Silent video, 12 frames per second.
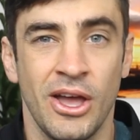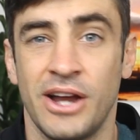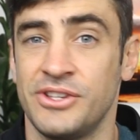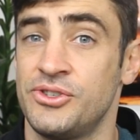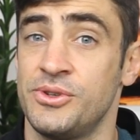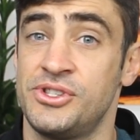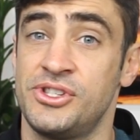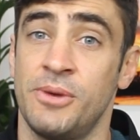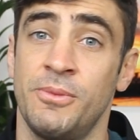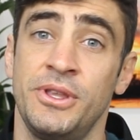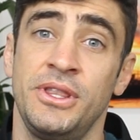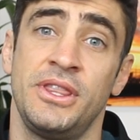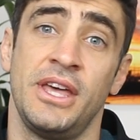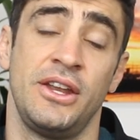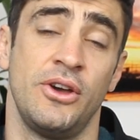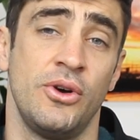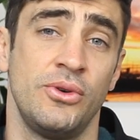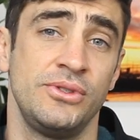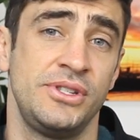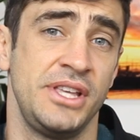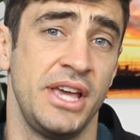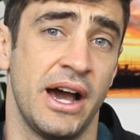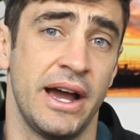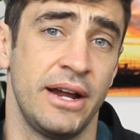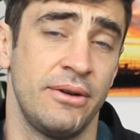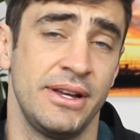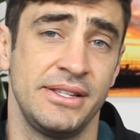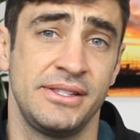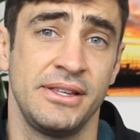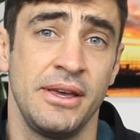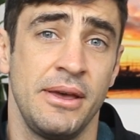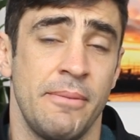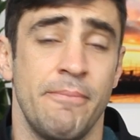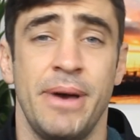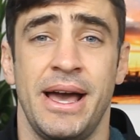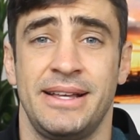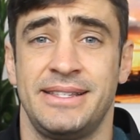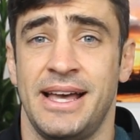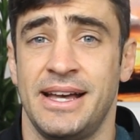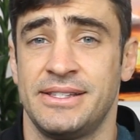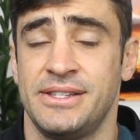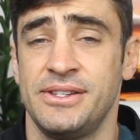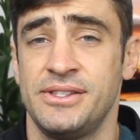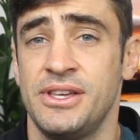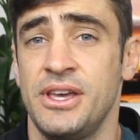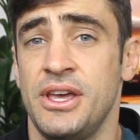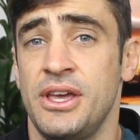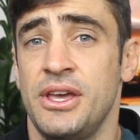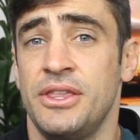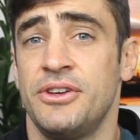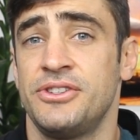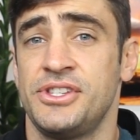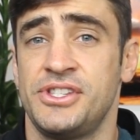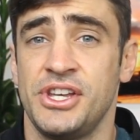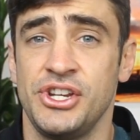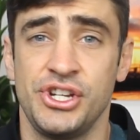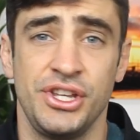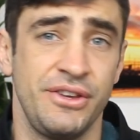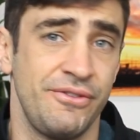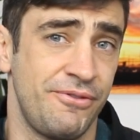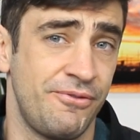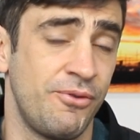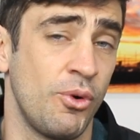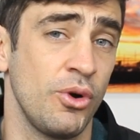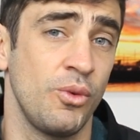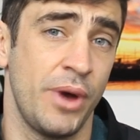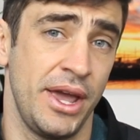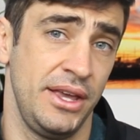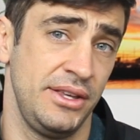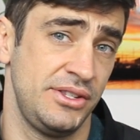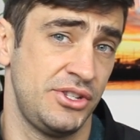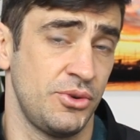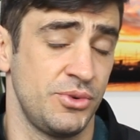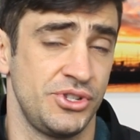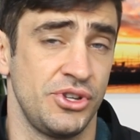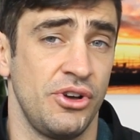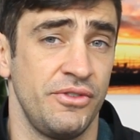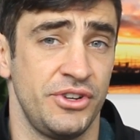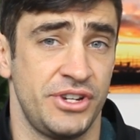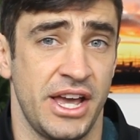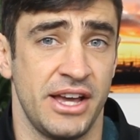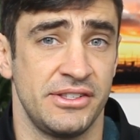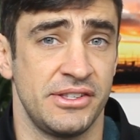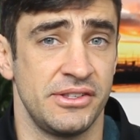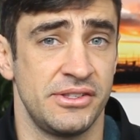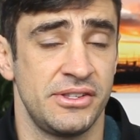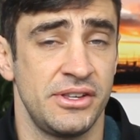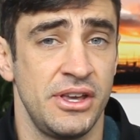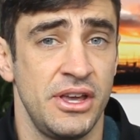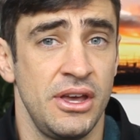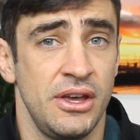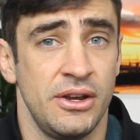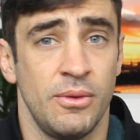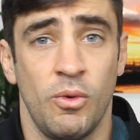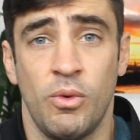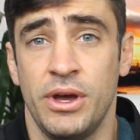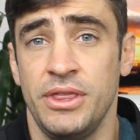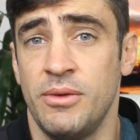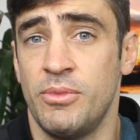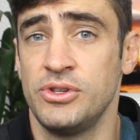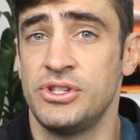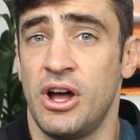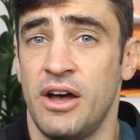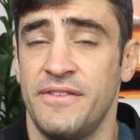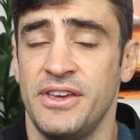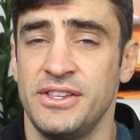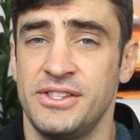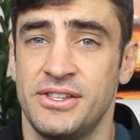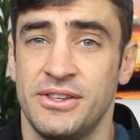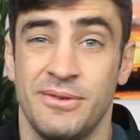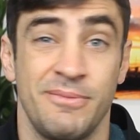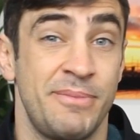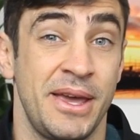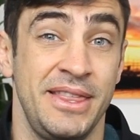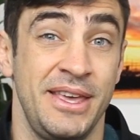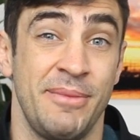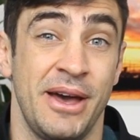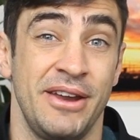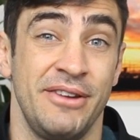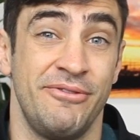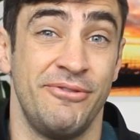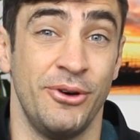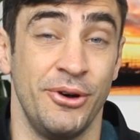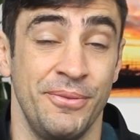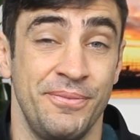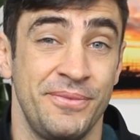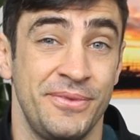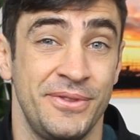All right, so as someone that owes the IRS back taxes, there's essentially four ways to resolve your taxes. Number one, the most obvious, pay the amount in full.